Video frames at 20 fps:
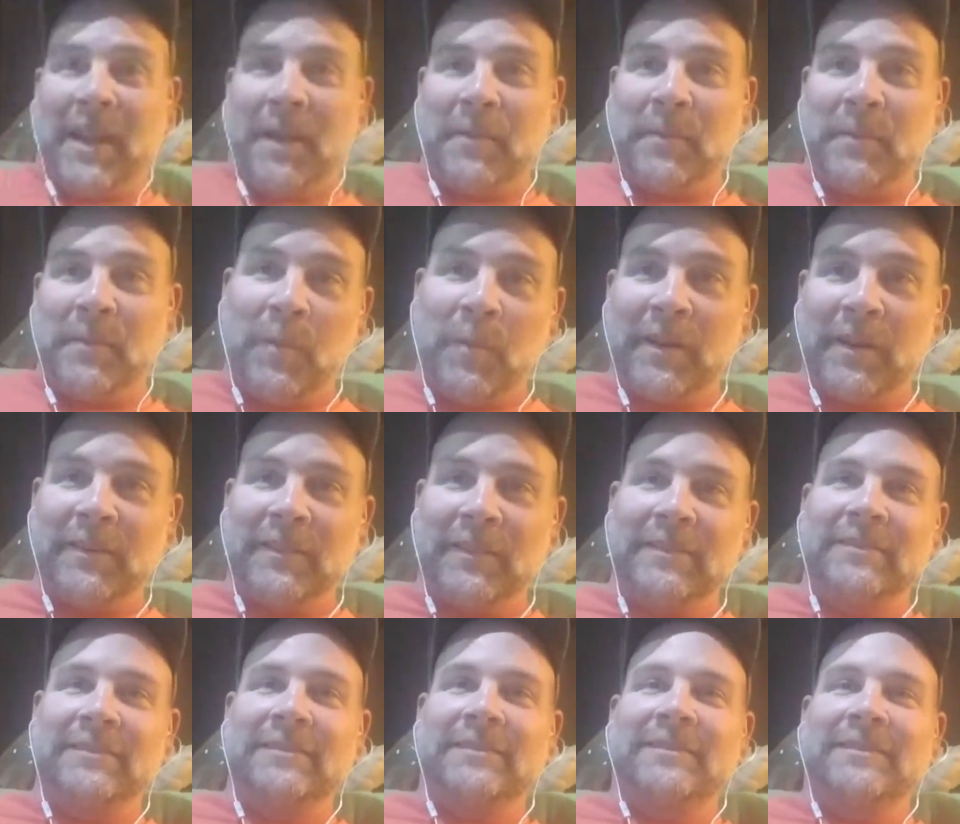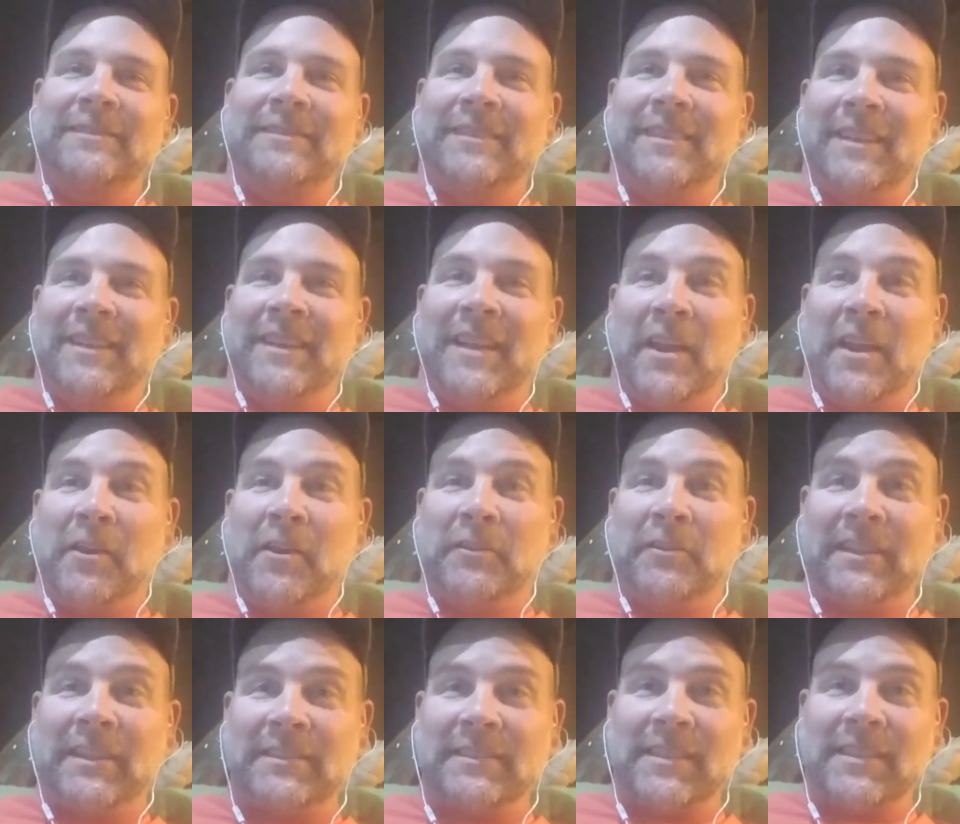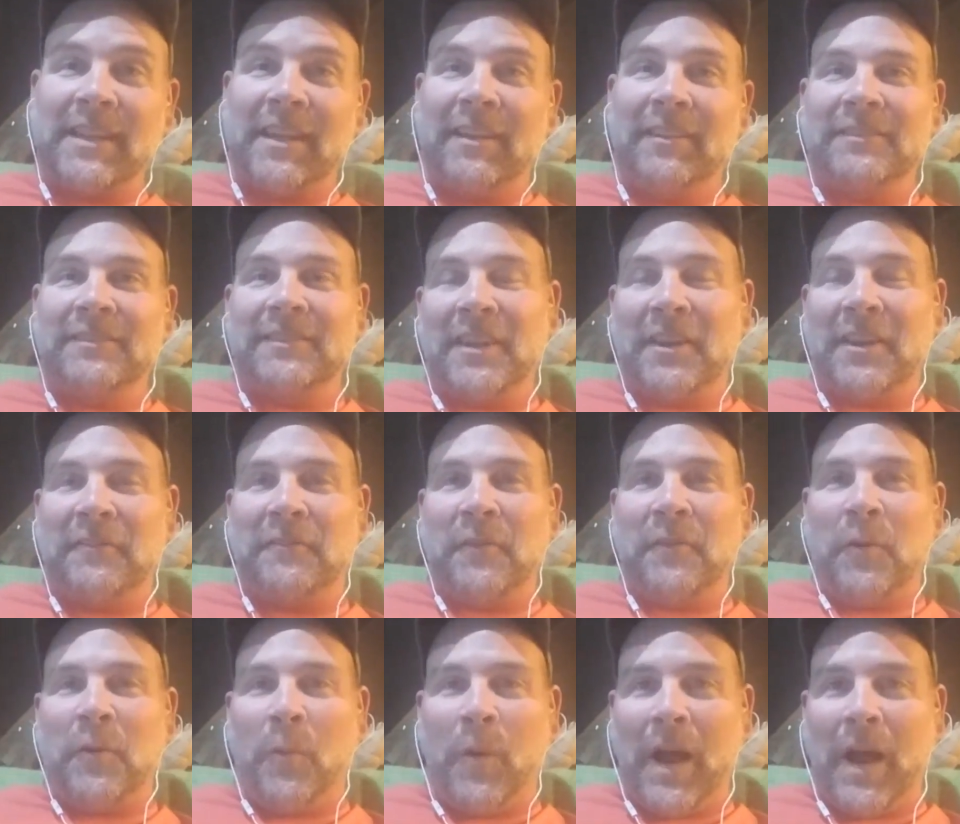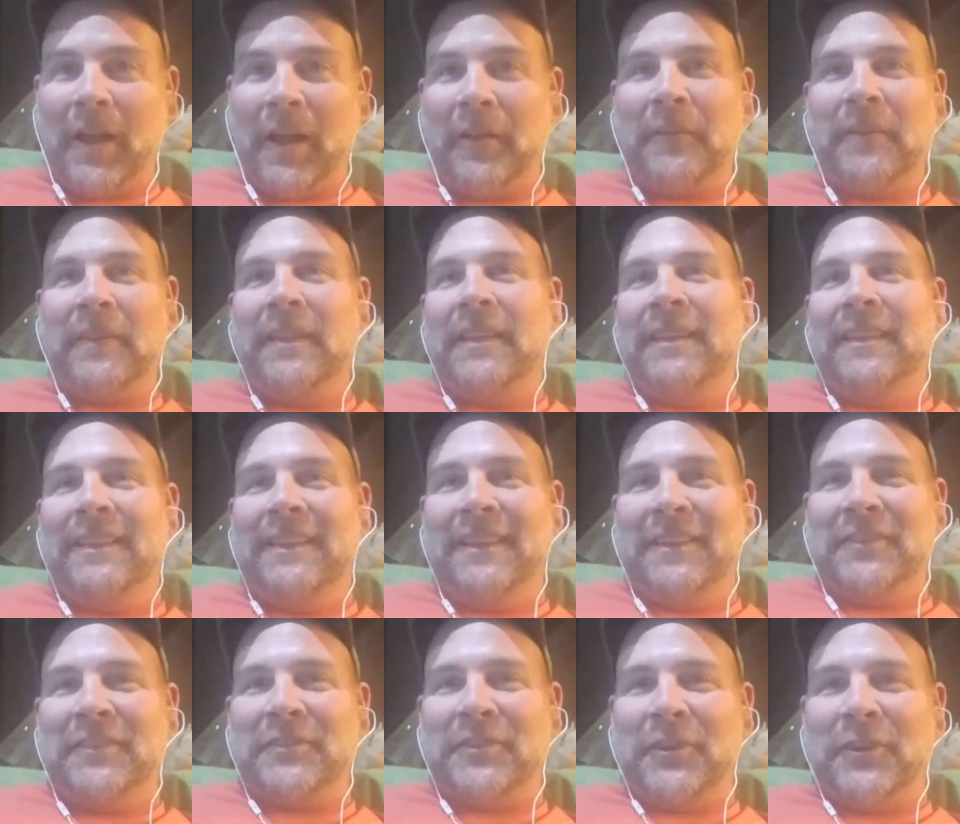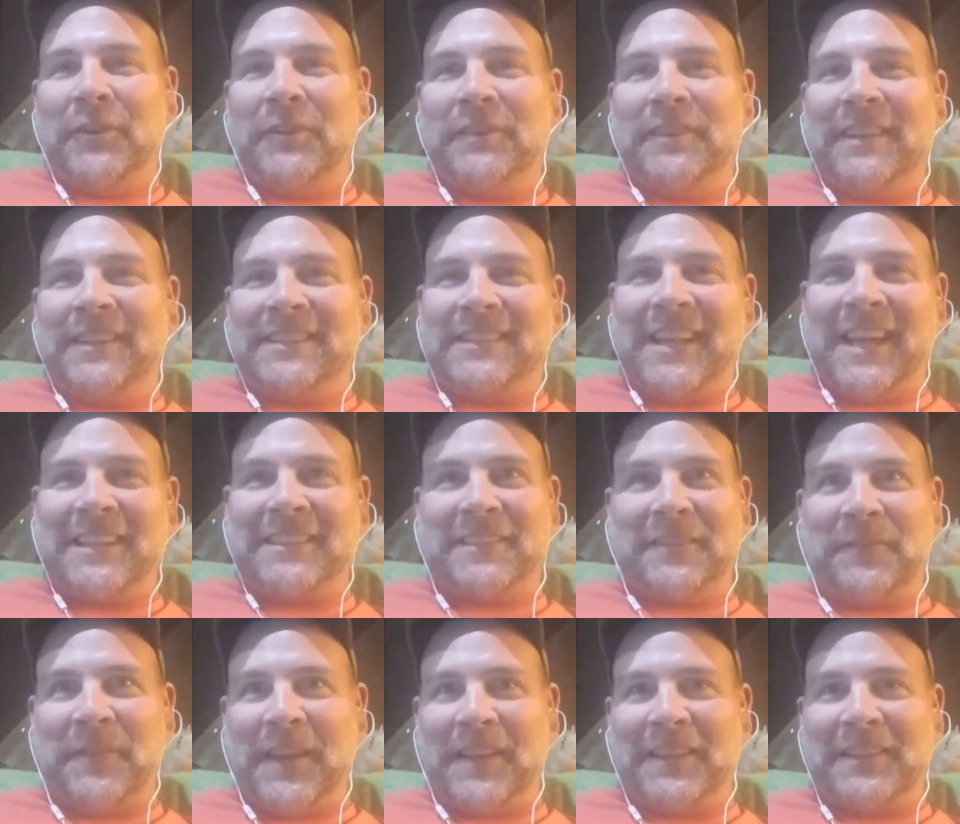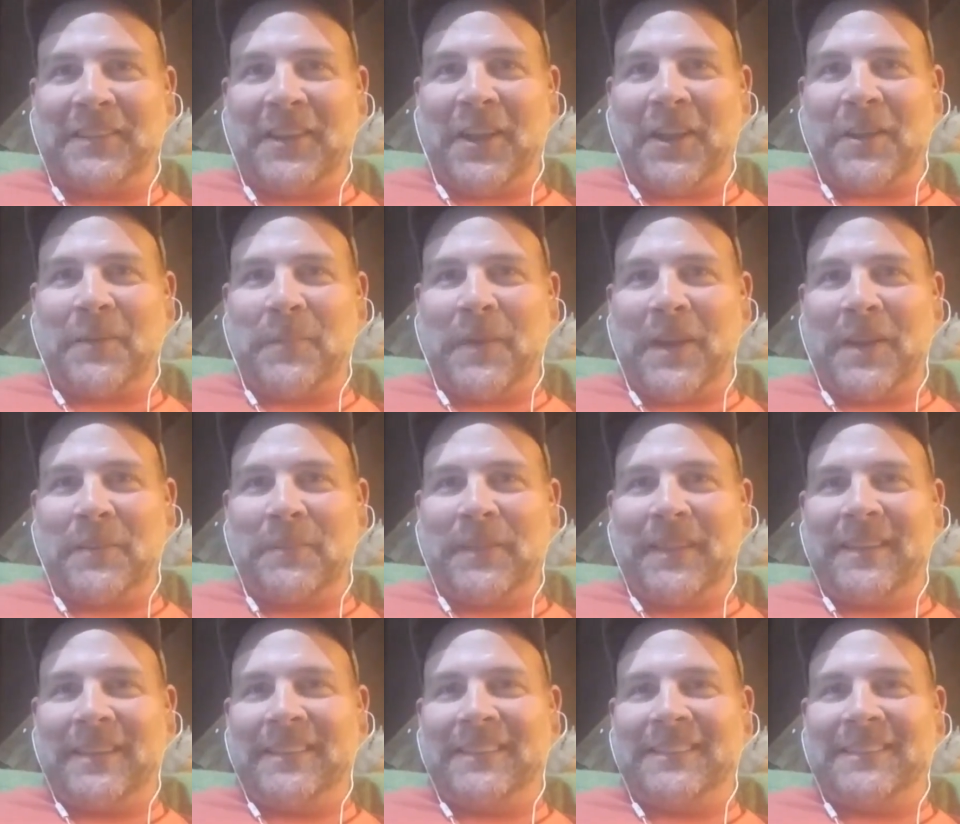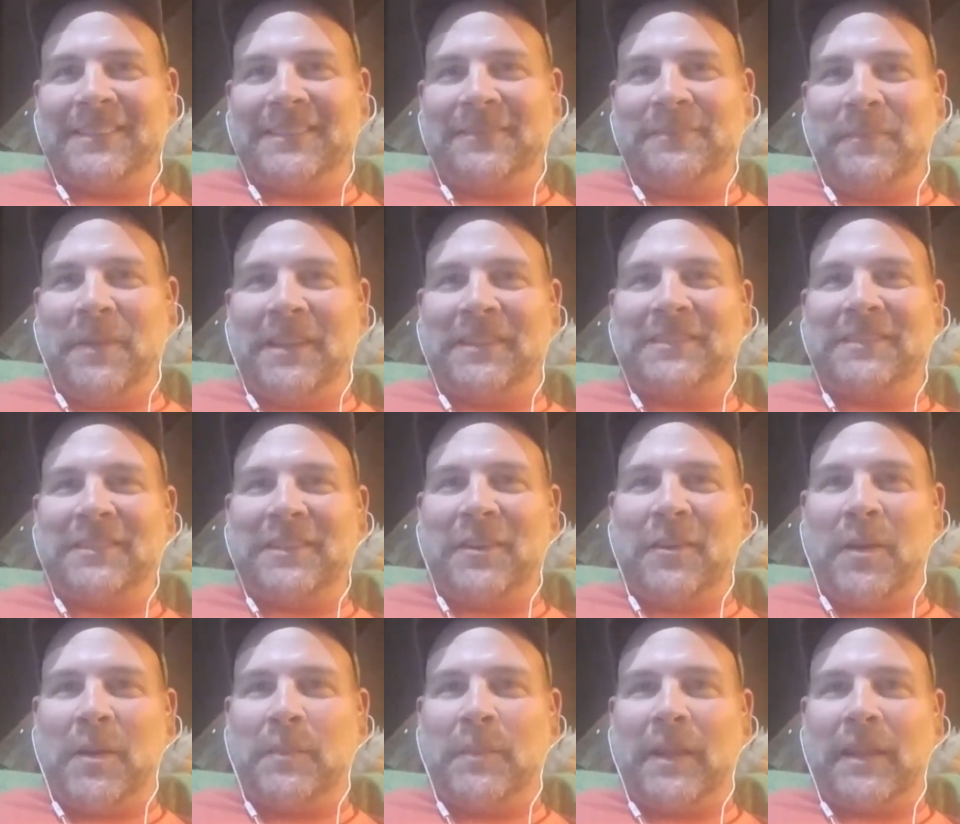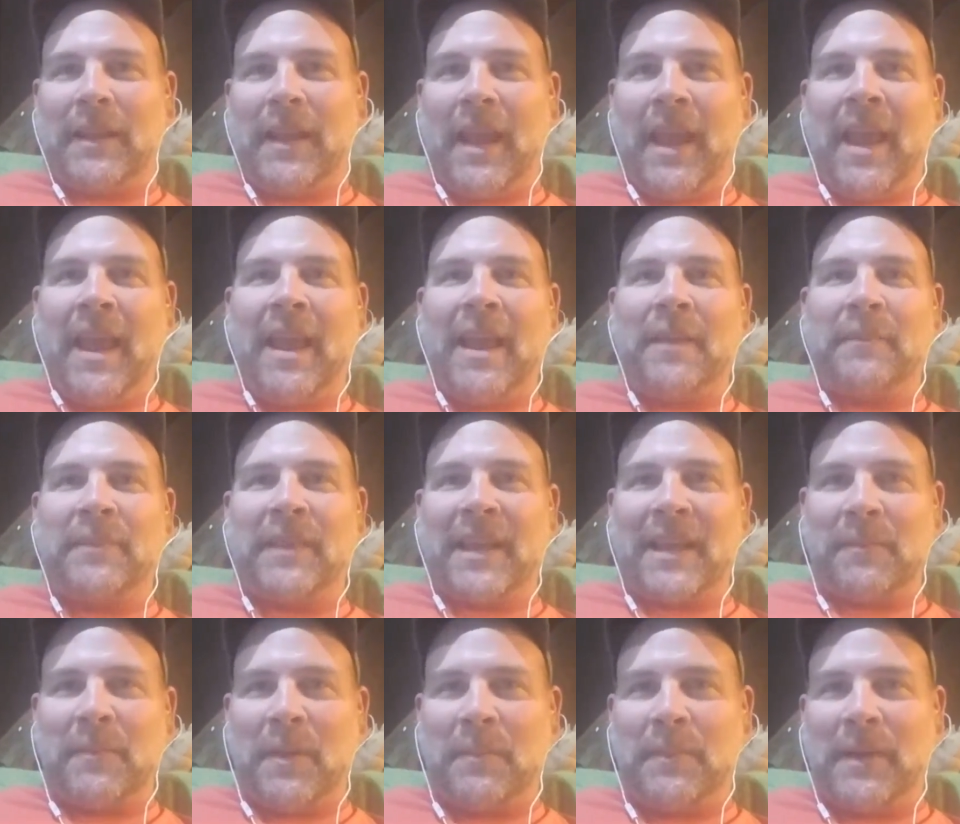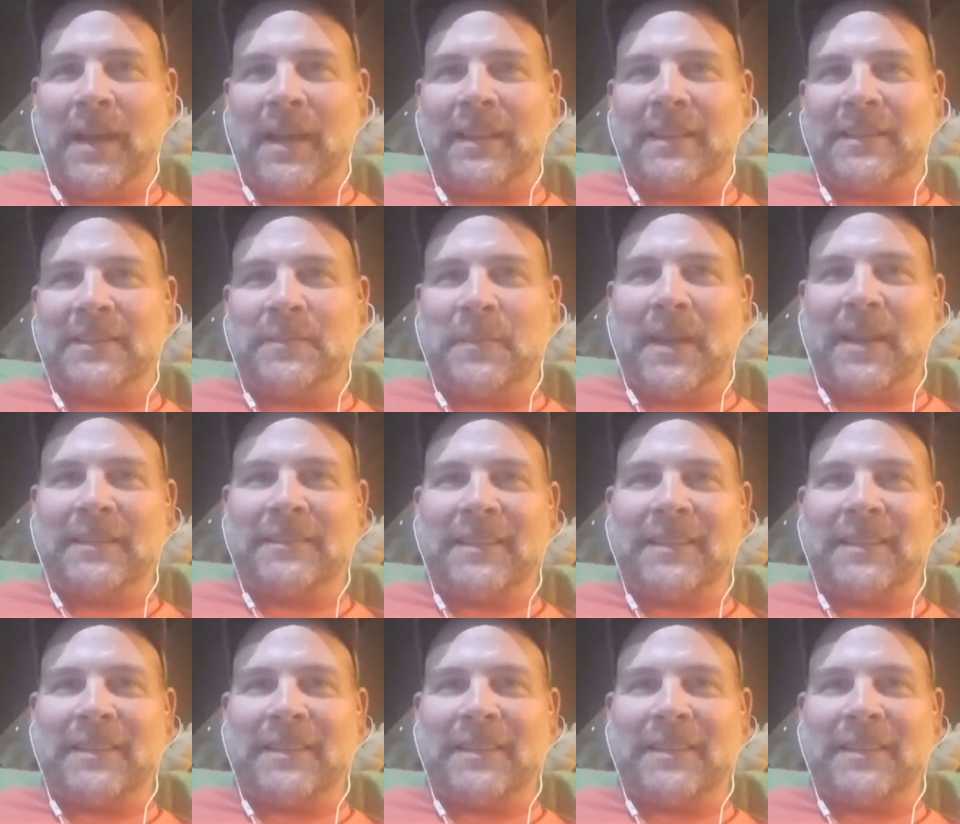I've been wanting AR-10 style gun for a while, so it's nice to finally talk about it because months ago I'm like, hey, I'm thinking about buying this, man.